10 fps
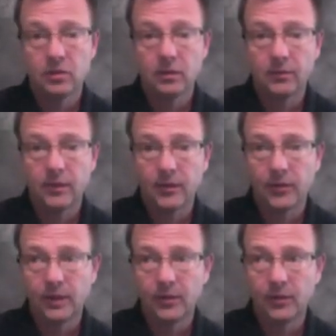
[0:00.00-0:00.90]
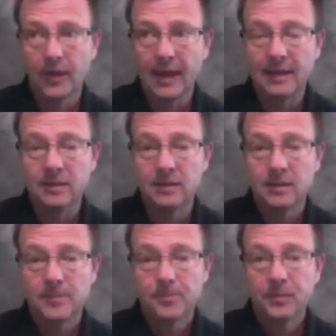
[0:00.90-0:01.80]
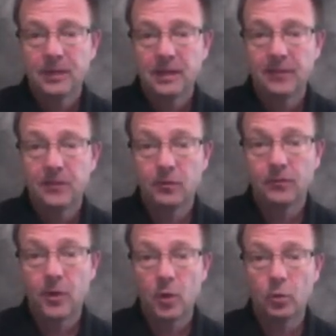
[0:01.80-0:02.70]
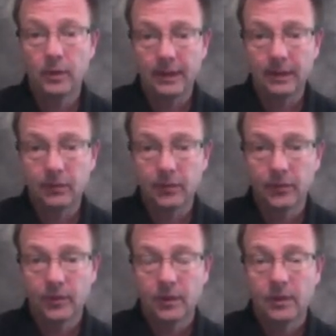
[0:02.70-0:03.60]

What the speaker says: of this is that if your phone rings